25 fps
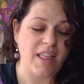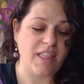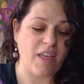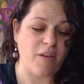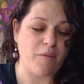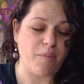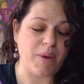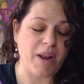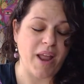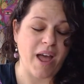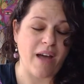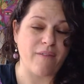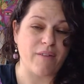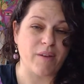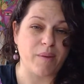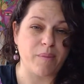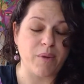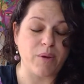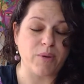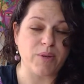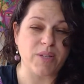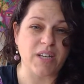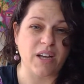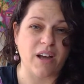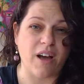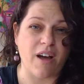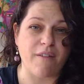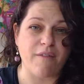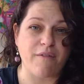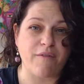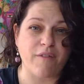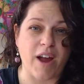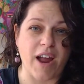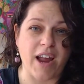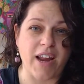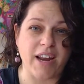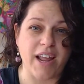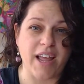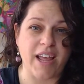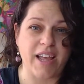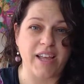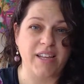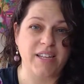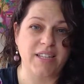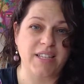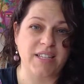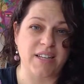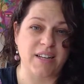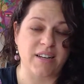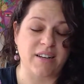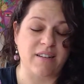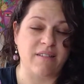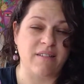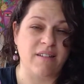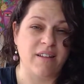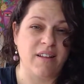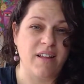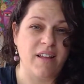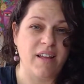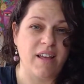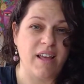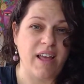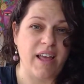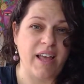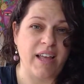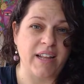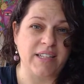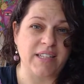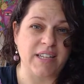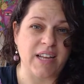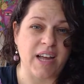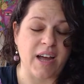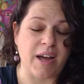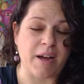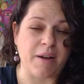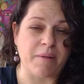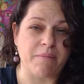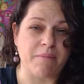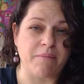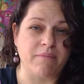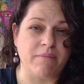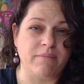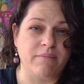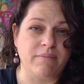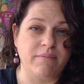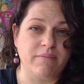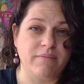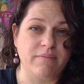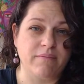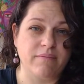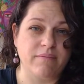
they've been having music on Fridays. And it's um,